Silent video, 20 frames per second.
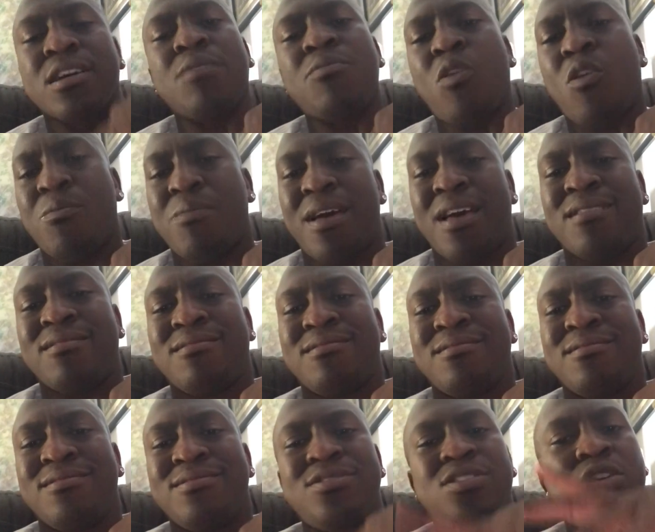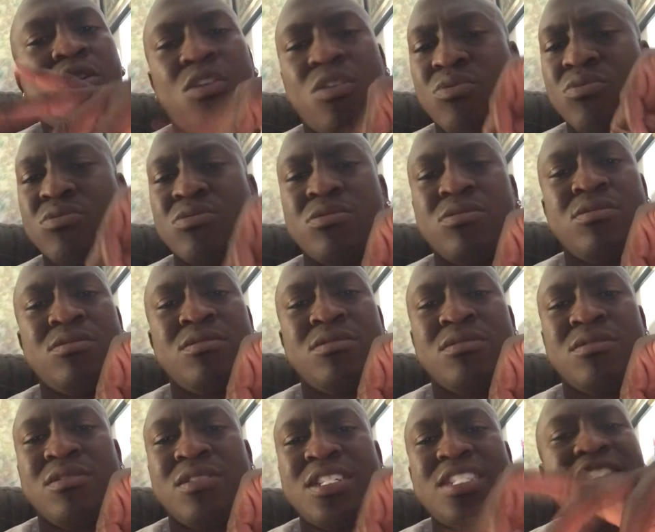Come on, man. No.
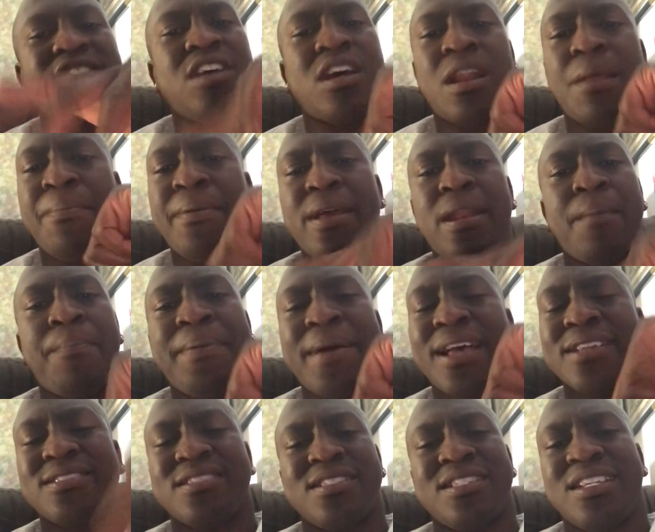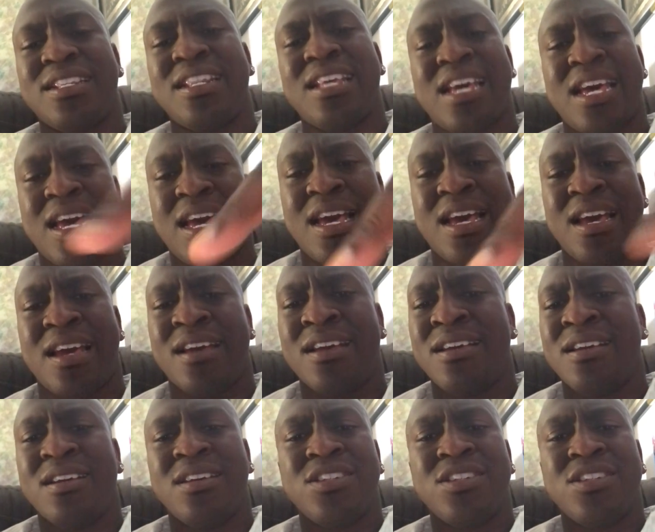He's not a better passer than